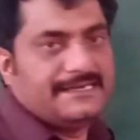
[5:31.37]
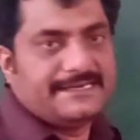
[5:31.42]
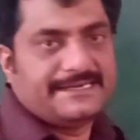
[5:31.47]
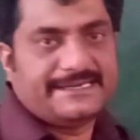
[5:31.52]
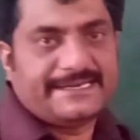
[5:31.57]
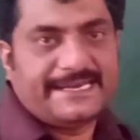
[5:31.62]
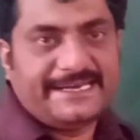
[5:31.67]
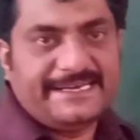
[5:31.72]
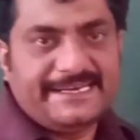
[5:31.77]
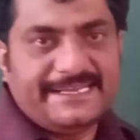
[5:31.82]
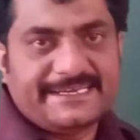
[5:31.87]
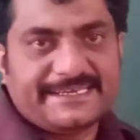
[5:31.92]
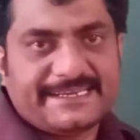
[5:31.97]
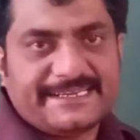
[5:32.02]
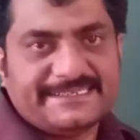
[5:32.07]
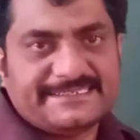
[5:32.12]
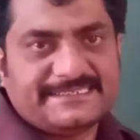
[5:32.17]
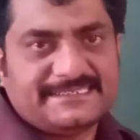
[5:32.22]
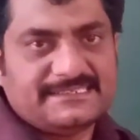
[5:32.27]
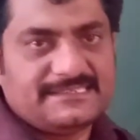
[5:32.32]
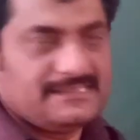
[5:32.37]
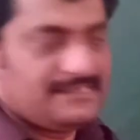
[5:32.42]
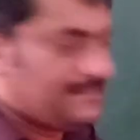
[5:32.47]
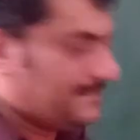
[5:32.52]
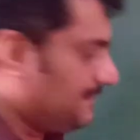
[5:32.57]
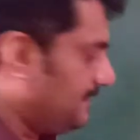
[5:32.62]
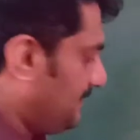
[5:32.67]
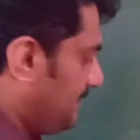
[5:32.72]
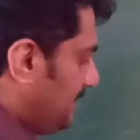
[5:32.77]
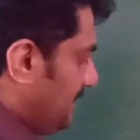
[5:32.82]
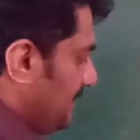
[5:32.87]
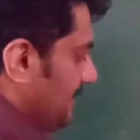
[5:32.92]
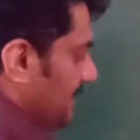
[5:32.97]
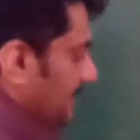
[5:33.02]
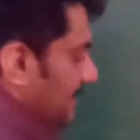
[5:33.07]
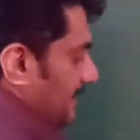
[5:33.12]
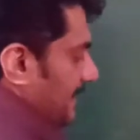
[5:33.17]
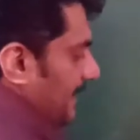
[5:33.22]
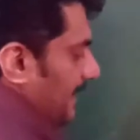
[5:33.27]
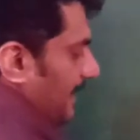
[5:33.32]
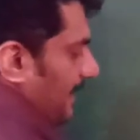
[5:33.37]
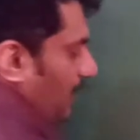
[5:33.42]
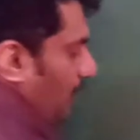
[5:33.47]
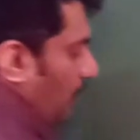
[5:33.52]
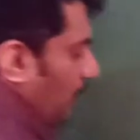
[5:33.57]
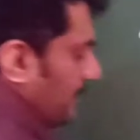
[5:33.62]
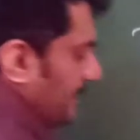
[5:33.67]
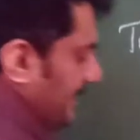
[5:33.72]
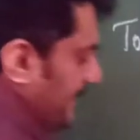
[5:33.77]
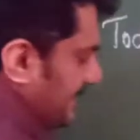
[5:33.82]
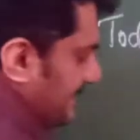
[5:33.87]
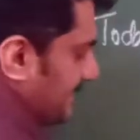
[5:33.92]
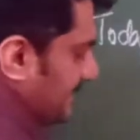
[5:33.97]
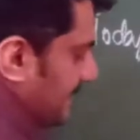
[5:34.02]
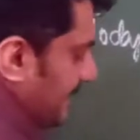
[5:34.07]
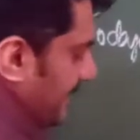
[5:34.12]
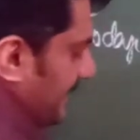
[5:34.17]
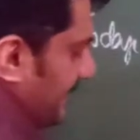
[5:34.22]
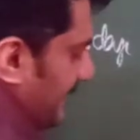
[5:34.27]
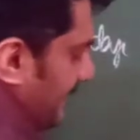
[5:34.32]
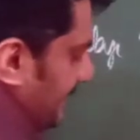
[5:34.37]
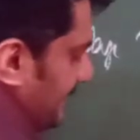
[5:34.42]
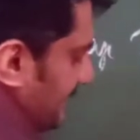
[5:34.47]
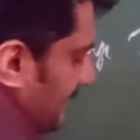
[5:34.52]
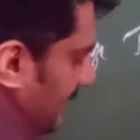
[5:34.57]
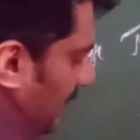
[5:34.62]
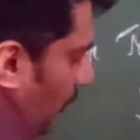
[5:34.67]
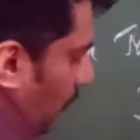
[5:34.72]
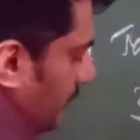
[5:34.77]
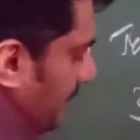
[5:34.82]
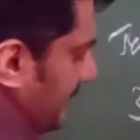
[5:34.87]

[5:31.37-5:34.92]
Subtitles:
10 degrees. All these degrees, all